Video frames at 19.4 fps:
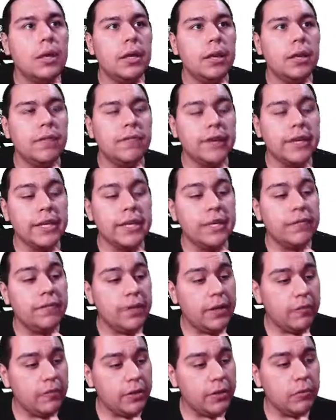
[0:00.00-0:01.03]
If I give
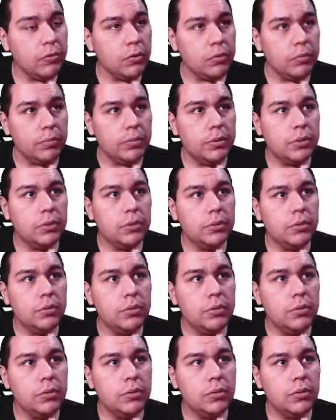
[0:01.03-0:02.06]
every group
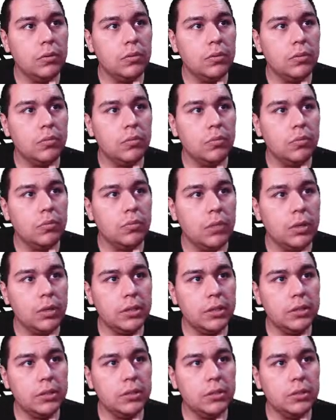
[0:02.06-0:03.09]

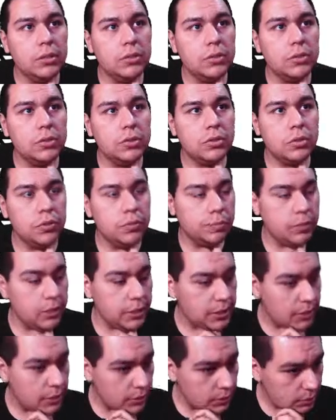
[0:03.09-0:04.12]
1, 2
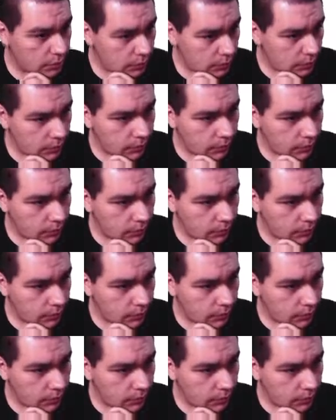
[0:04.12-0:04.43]
pieces,